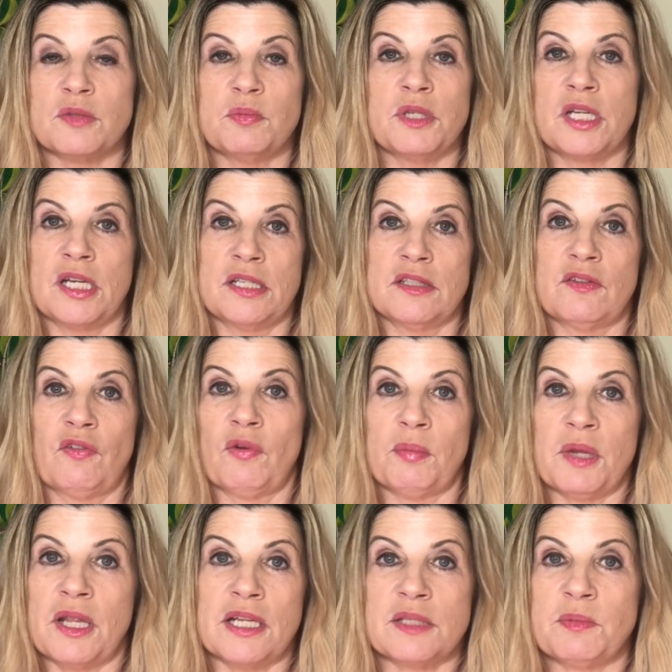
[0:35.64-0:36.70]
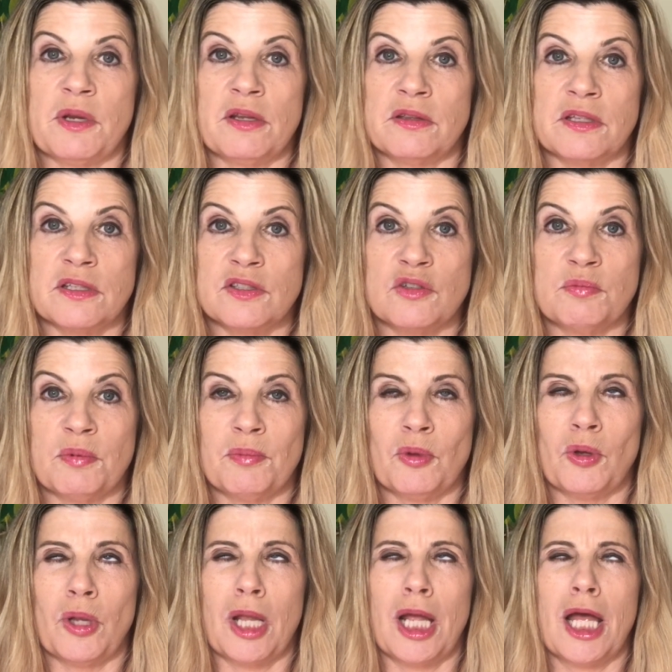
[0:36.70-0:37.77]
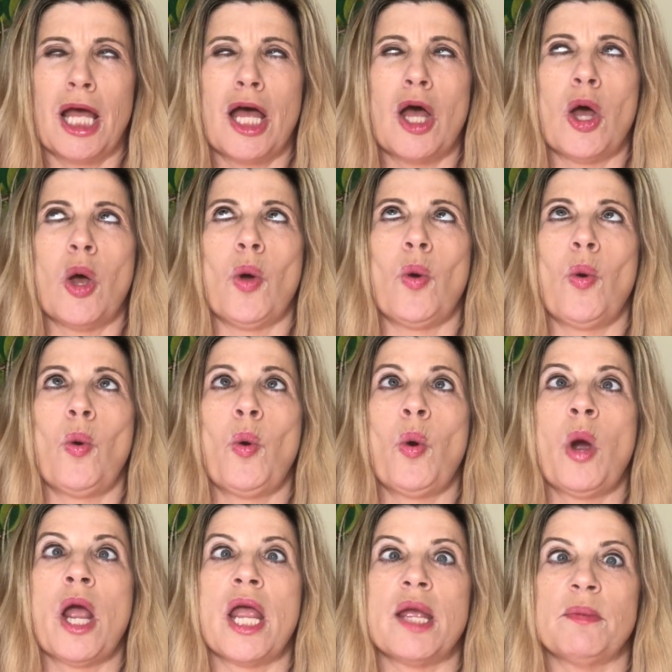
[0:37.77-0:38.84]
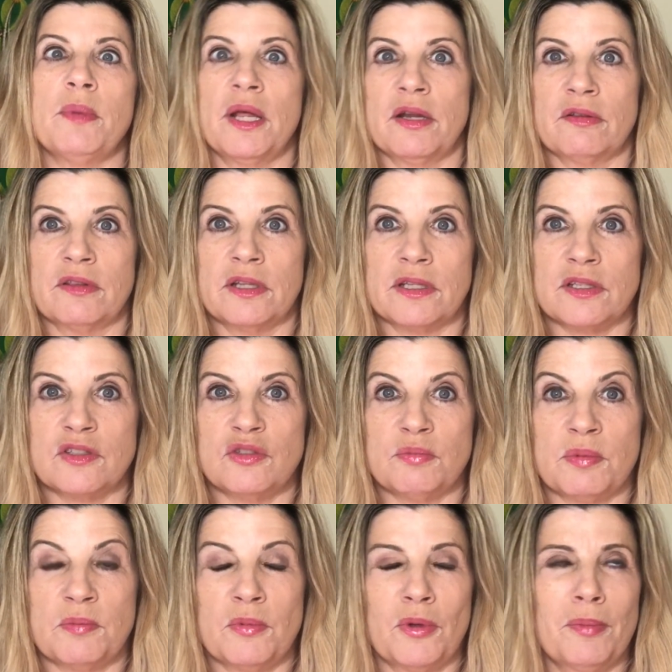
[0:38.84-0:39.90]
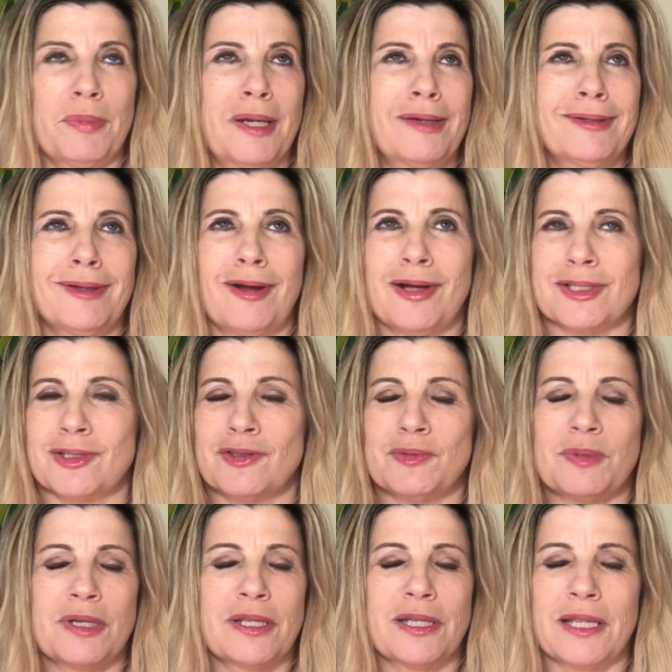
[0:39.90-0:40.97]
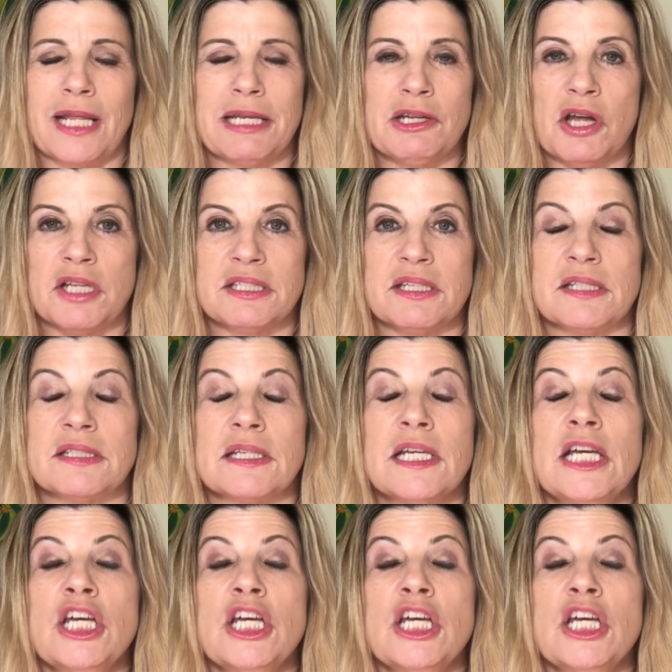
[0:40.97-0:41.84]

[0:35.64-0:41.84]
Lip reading: because for me that's better than the Super Bowl. Way better than the Super Bowl, better than the Oscars, but any of that nonsense.